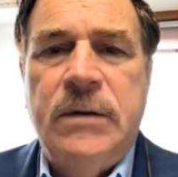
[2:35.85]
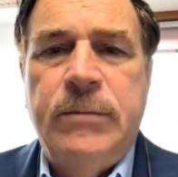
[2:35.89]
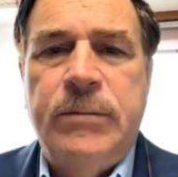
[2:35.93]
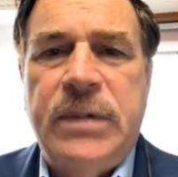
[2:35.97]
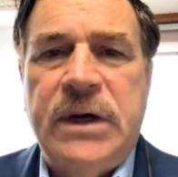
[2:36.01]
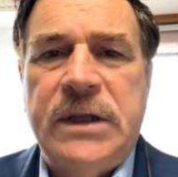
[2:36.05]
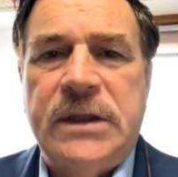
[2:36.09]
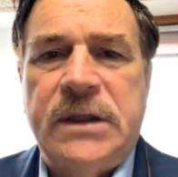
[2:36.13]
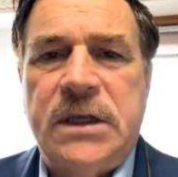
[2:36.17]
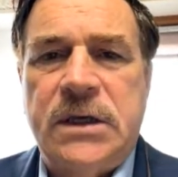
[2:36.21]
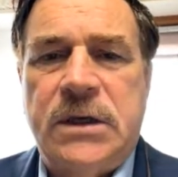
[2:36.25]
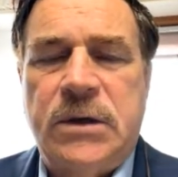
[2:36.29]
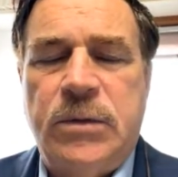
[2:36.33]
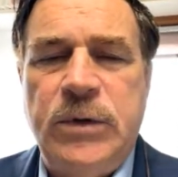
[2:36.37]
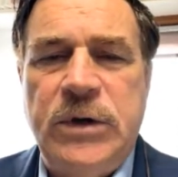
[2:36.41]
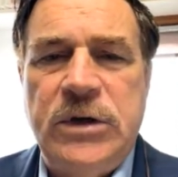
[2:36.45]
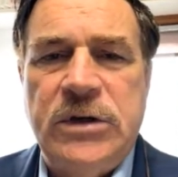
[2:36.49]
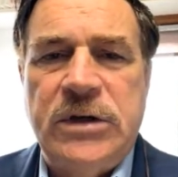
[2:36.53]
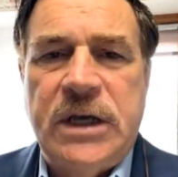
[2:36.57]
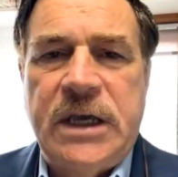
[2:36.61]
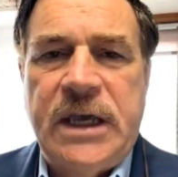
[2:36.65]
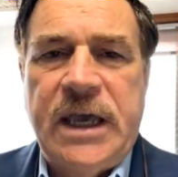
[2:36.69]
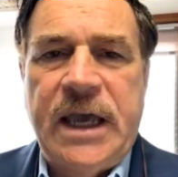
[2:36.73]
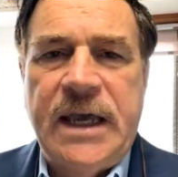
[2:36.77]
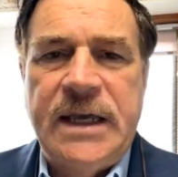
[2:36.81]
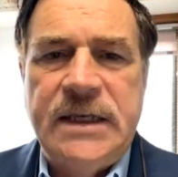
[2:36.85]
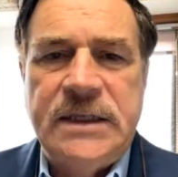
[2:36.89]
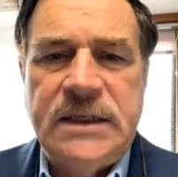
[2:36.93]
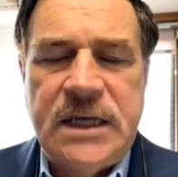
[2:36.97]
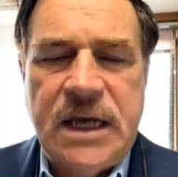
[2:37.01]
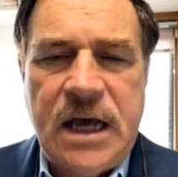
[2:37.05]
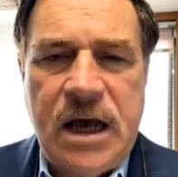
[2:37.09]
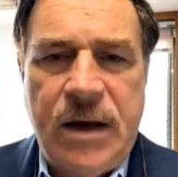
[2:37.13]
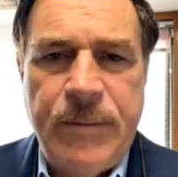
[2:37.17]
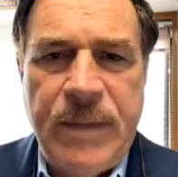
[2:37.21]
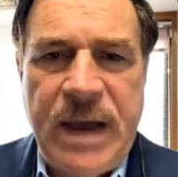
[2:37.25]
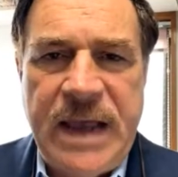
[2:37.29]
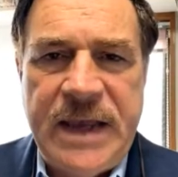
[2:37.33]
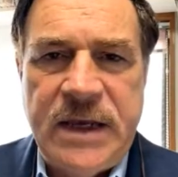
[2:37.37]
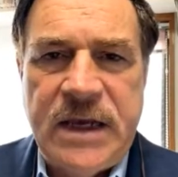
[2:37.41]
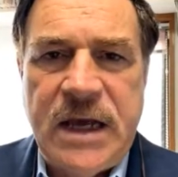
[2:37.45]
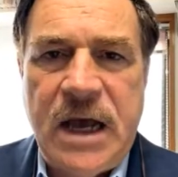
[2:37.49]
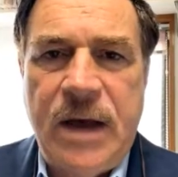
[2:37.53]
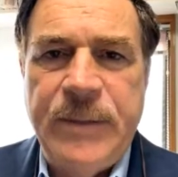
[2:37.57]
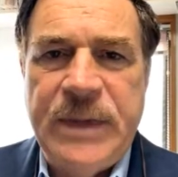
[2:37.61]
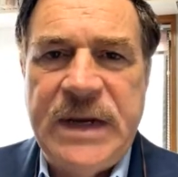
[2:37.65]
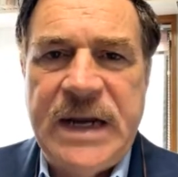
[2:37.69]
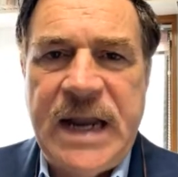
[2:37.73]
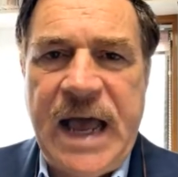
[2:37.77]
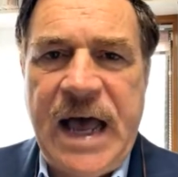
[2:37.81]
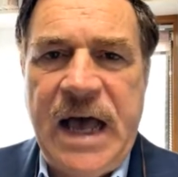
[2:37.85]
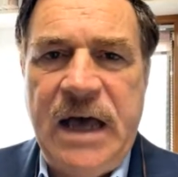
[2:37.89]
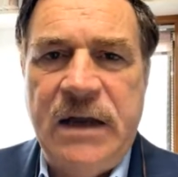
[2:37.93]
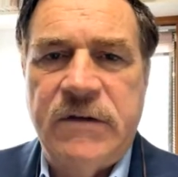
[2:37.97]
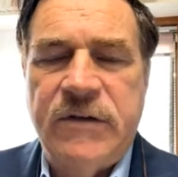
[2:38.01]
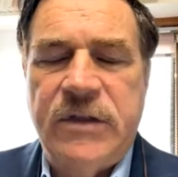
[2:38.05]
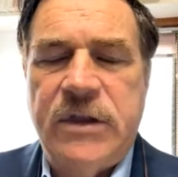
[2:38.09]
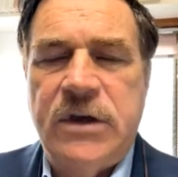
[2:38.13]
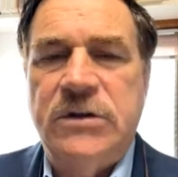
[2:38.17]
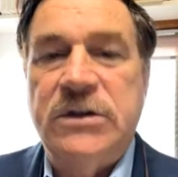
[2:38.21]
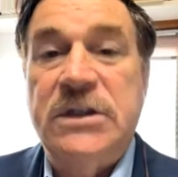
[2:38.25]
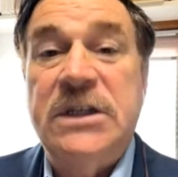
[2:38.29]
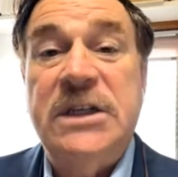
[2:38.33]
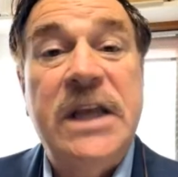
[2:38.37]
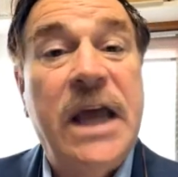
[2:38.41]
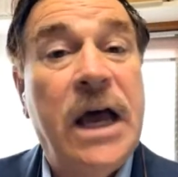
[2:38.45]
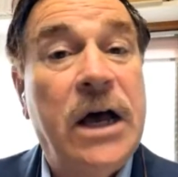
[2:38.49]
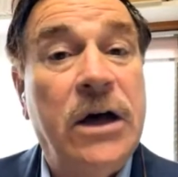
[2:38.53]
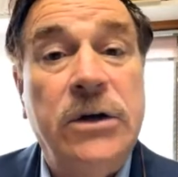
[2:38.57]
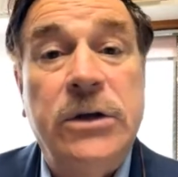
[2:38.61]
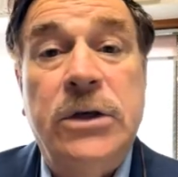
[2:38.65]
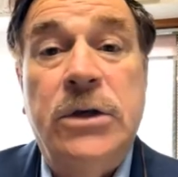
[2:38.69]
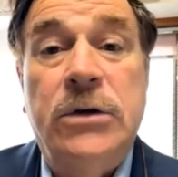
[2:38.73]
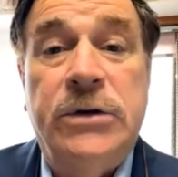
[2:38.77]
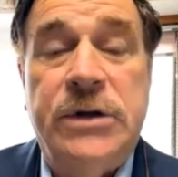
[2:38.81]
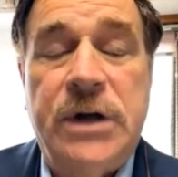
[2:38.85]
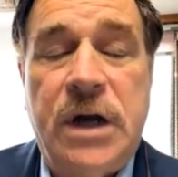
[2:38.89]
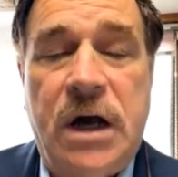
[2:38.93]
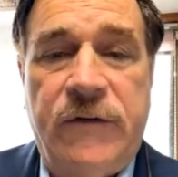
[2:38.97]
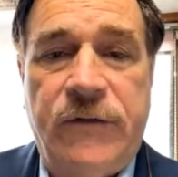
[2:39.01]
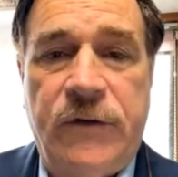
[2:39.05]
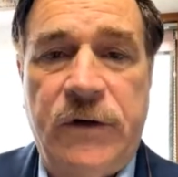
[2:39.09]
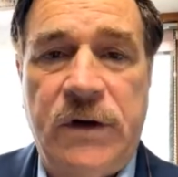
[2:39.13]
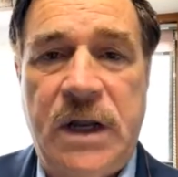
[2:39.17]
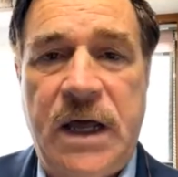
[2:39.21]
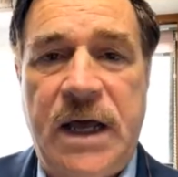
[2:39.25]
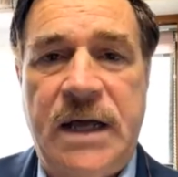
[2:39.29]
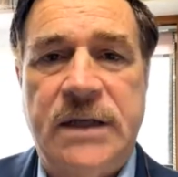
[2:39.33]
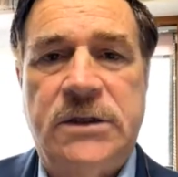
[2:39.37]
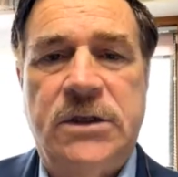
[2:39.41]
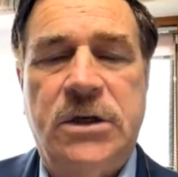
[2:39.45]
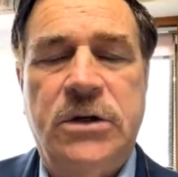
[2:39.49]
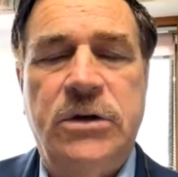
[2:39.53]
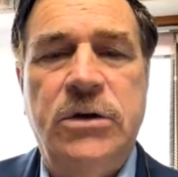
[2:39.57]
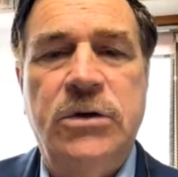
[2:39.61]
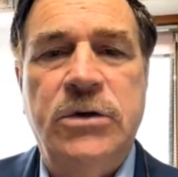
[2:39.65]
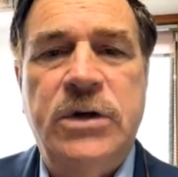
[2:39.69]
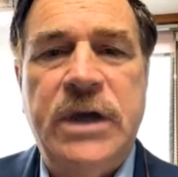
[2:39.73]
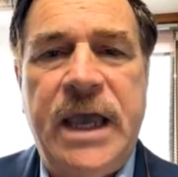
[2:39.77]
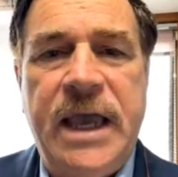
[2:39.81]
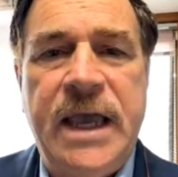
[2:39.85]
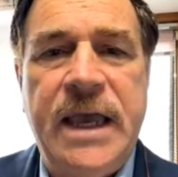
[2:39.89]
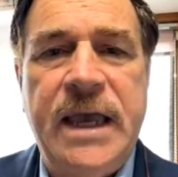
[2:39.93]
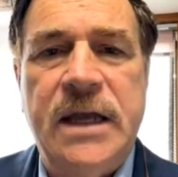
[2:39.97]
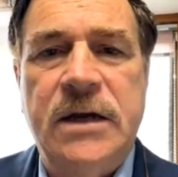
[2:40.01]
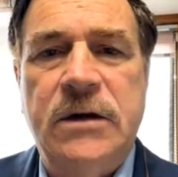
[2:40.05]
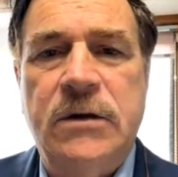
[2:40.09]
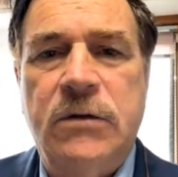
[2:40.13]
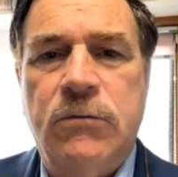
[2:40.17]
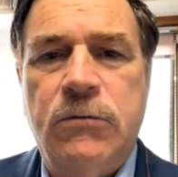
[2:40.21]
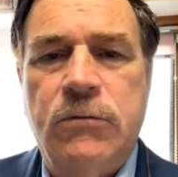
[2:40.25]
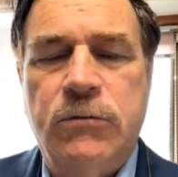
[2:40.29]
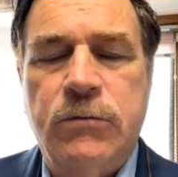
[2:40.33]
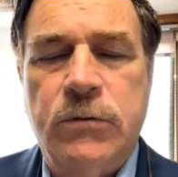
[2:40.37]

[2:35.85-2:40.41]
But the communiques coming out of those tell you an awful lot. So you can